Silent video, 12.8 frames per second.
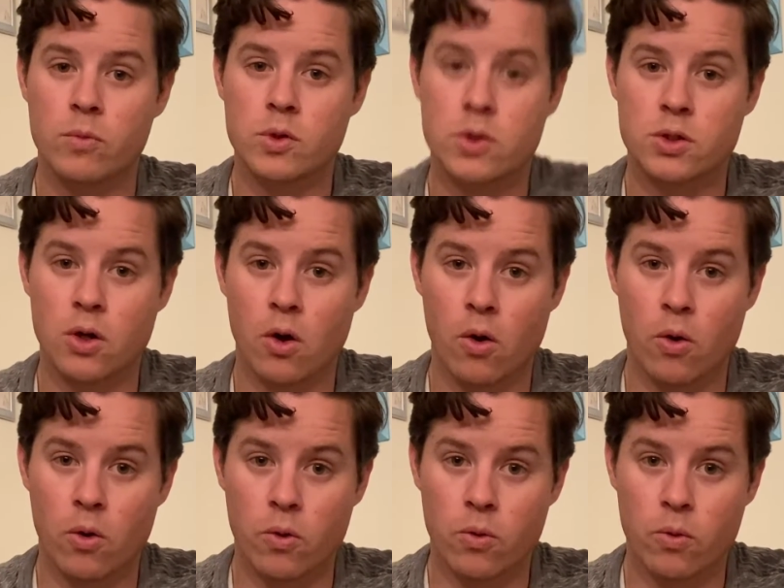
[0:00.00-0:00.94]

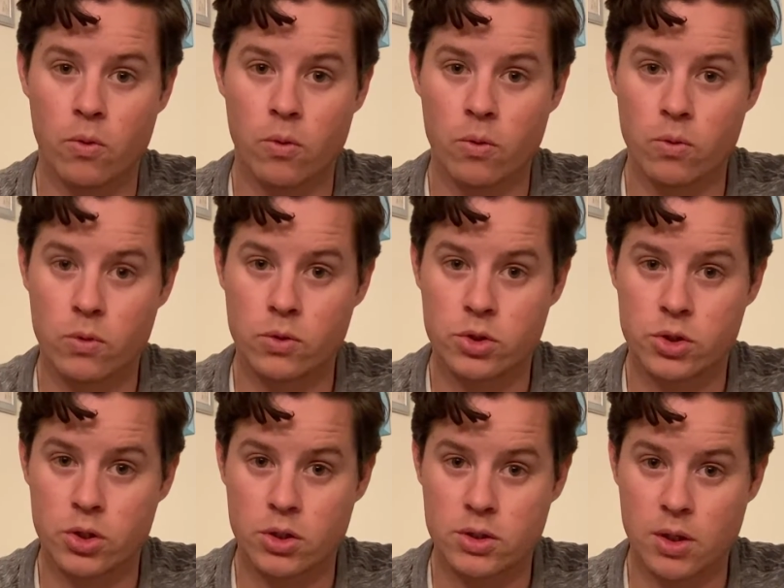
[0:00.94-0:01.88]
So
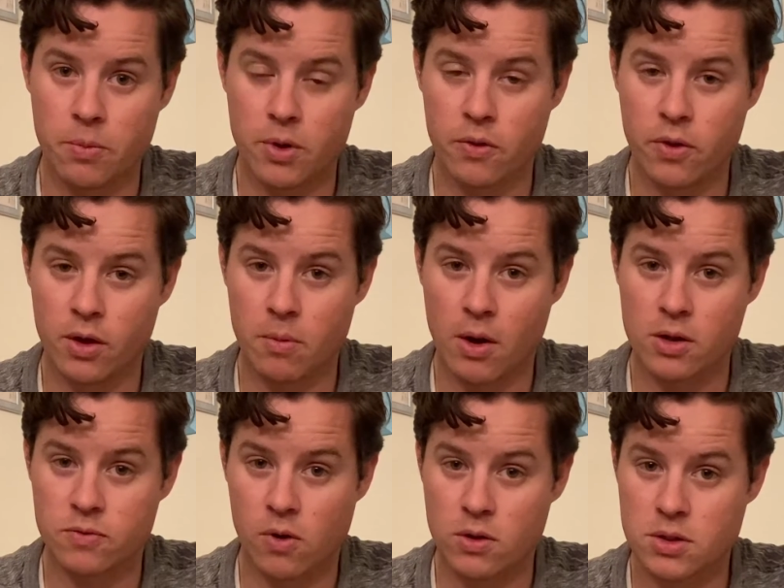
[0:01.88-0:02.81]
just something to think about
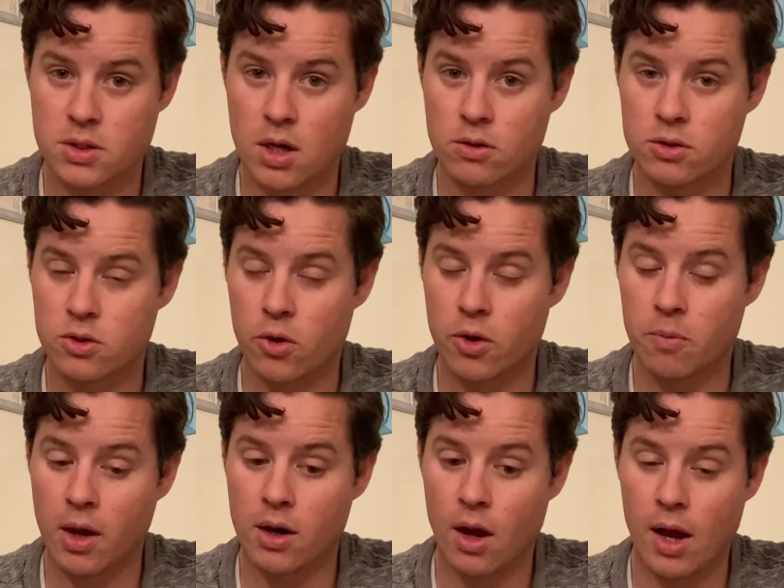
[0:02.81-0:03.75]
as far as the sellers go. You
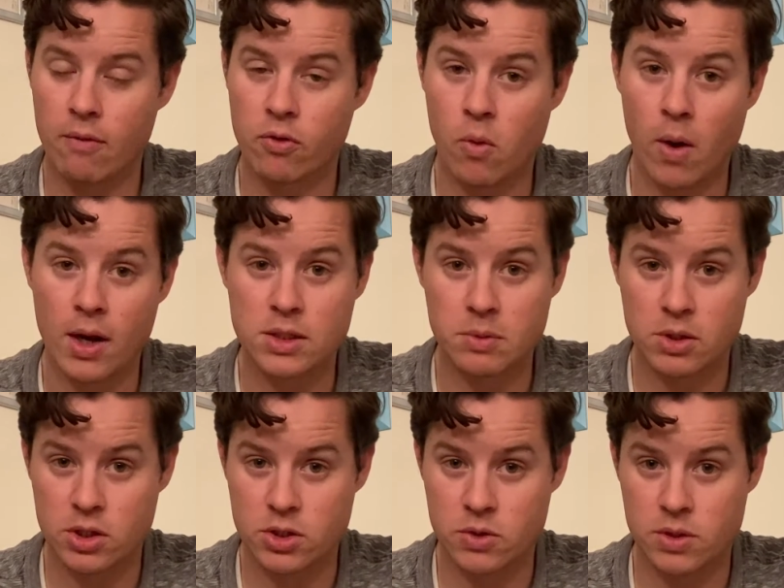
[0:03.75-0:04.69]
might not have quite as
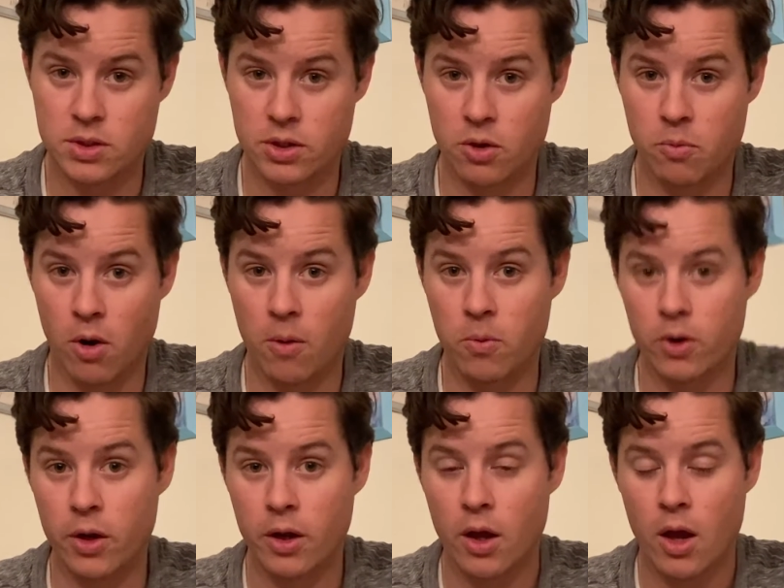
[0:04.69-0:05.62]
much interest in your
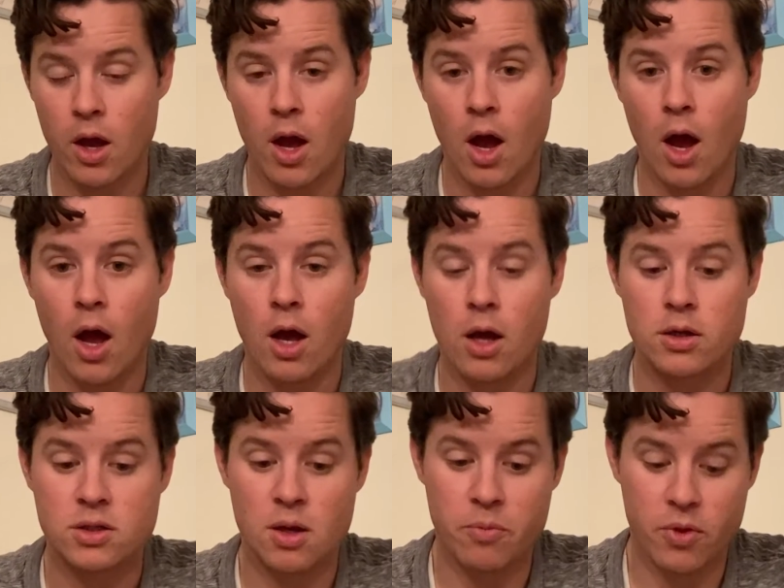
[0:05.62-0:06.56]
property.
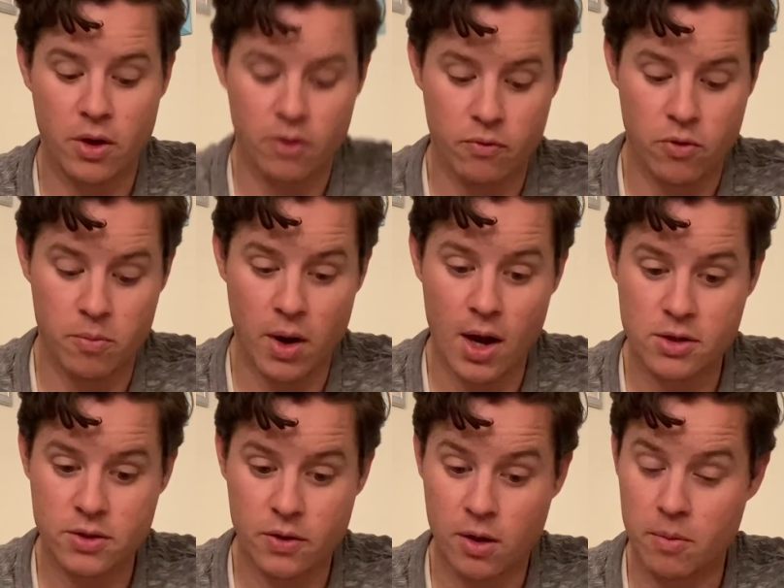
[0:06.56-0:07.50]
Something for
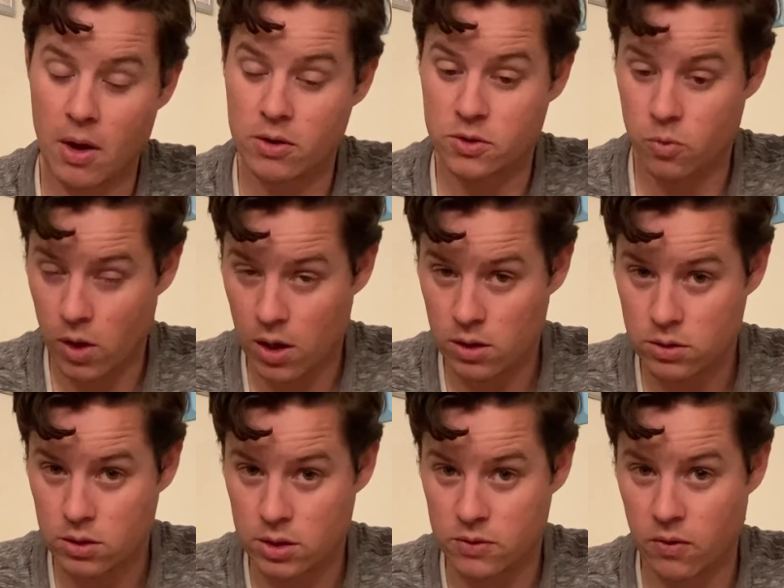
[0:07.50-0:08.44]
buyers to think about as
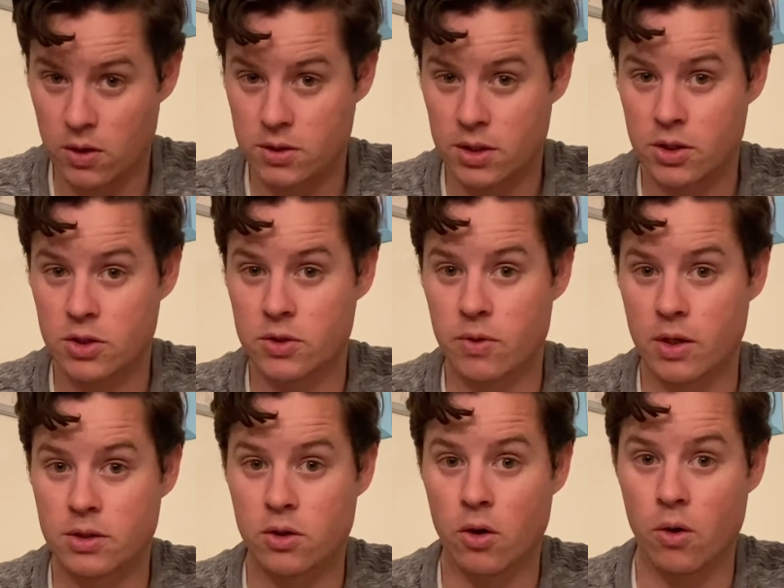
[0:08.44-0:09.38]
well, as far as the interest
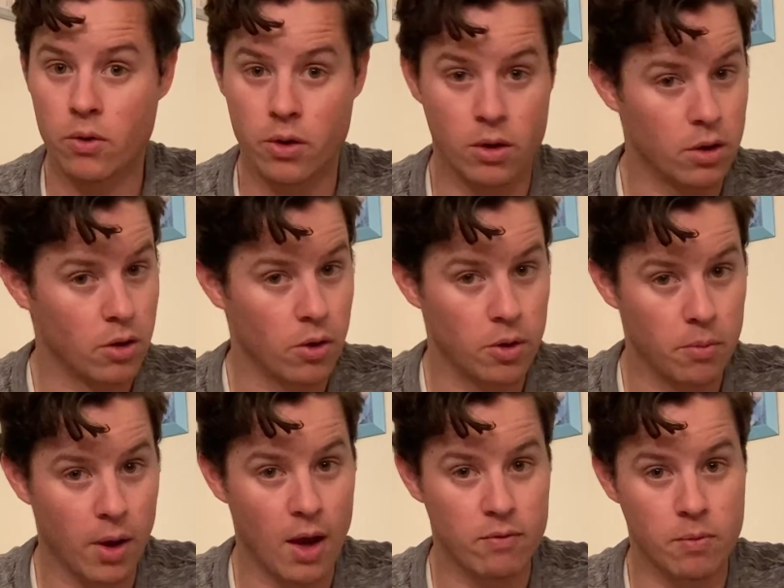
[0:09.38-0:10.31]
rates go. You
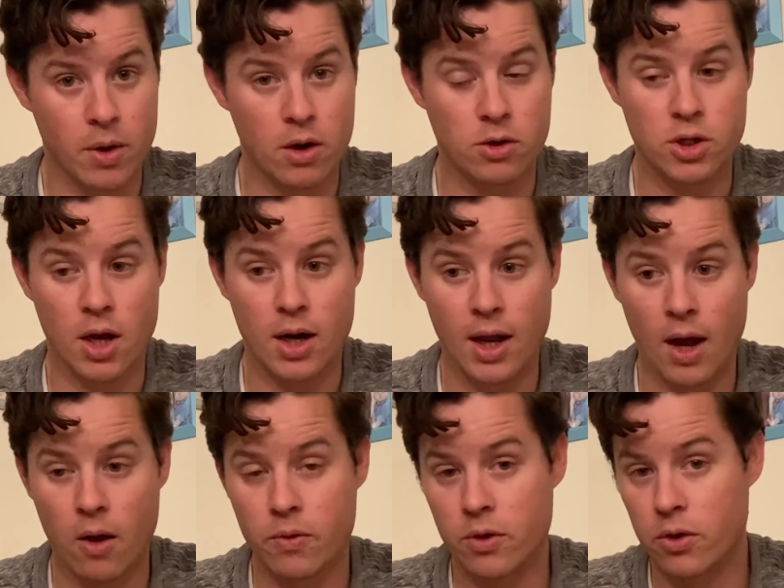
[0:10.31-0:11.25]
might have a better shot
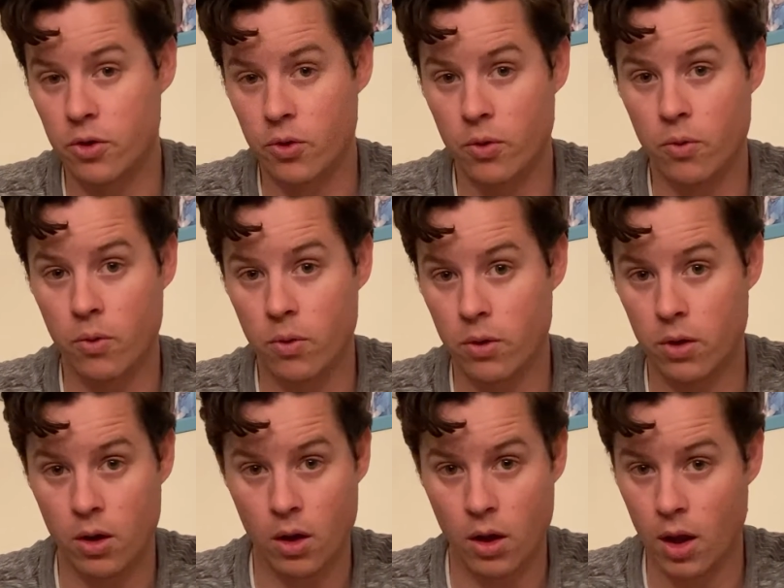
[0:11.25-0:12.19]
now than you do
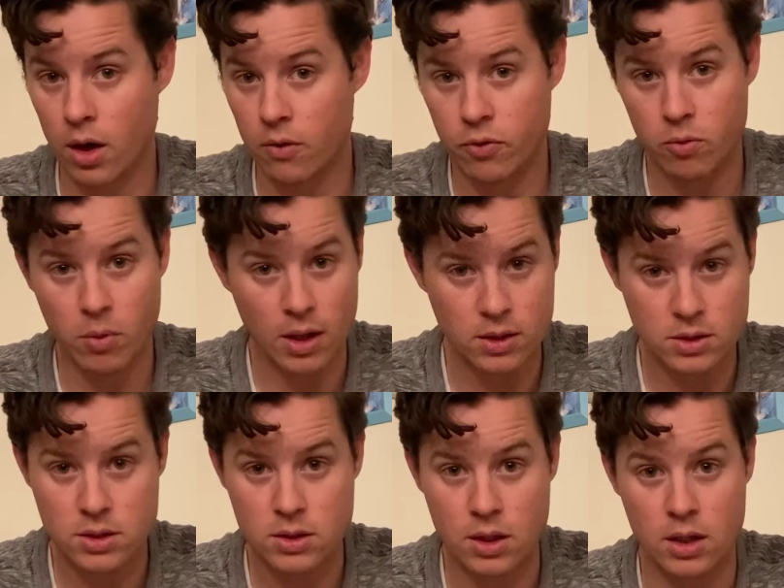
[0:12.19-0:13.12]
in a few
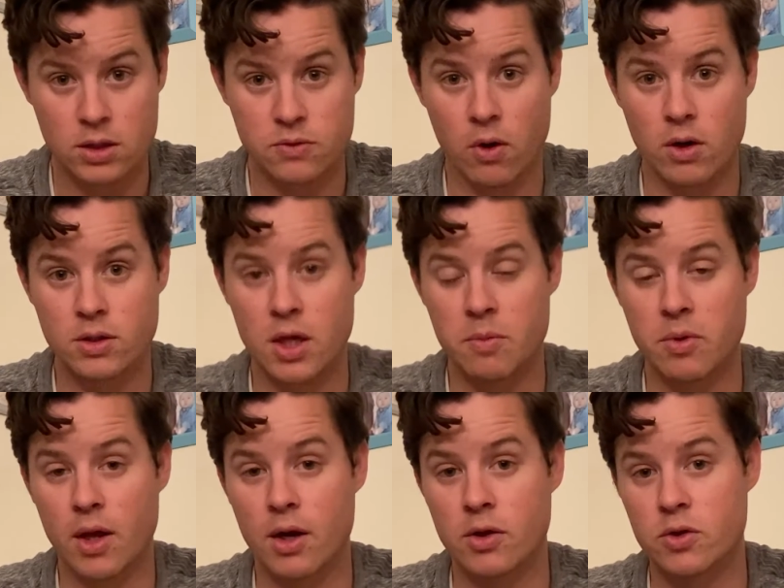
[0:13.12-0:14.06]
months as far as
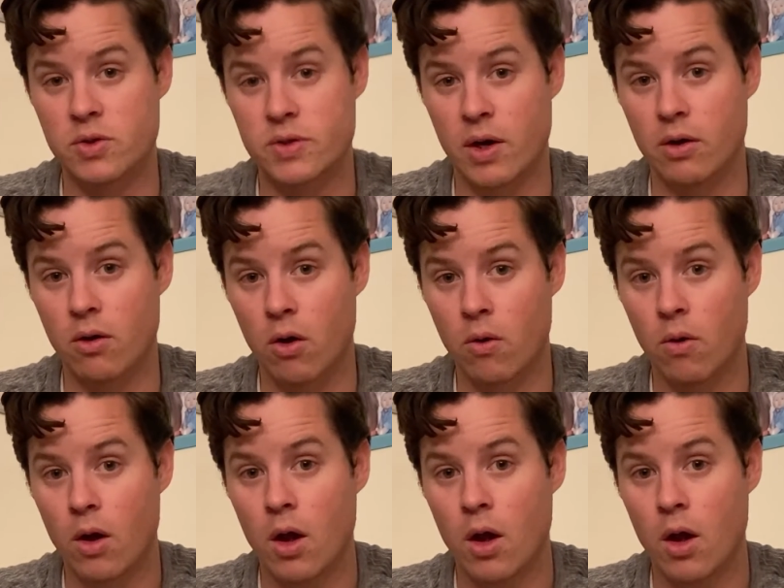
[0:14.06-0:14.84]
keeping that interest rate low.